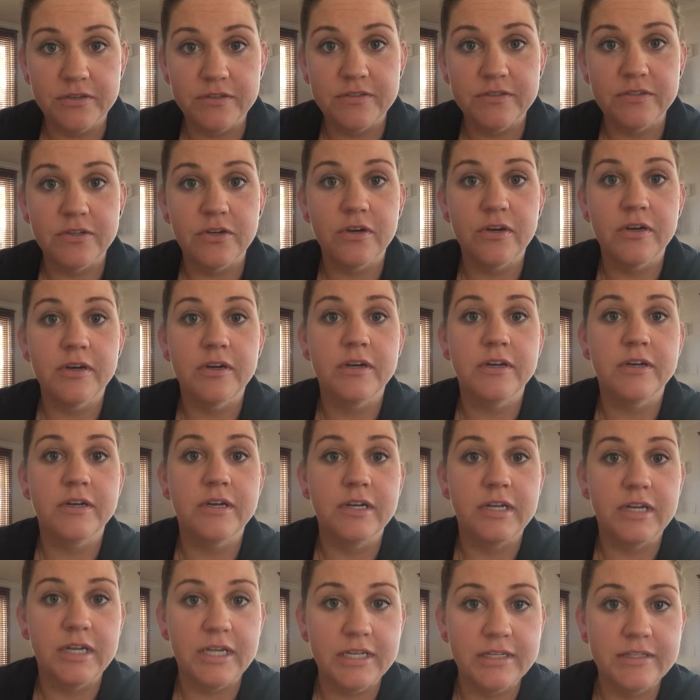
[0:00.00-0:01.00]
So
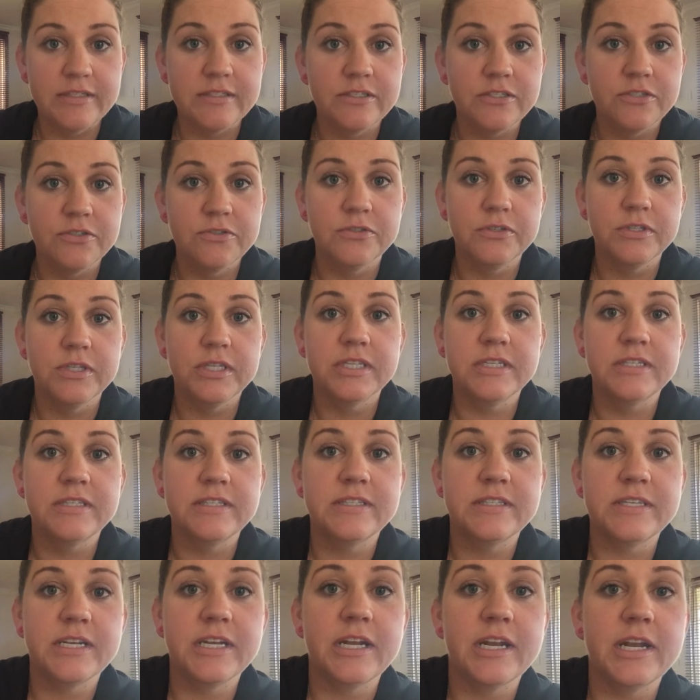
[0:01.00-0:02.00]
let's do this.
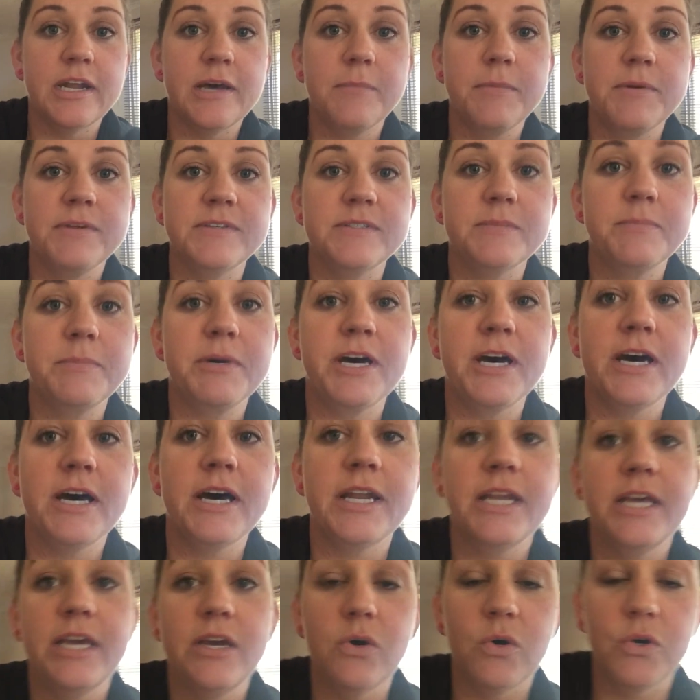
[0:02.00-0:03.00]
Set it up as a
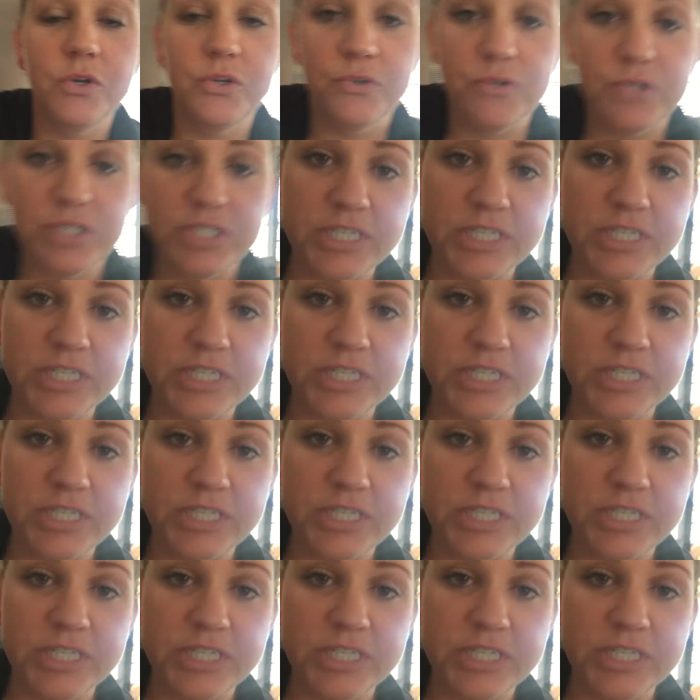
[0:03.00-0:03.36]
party on your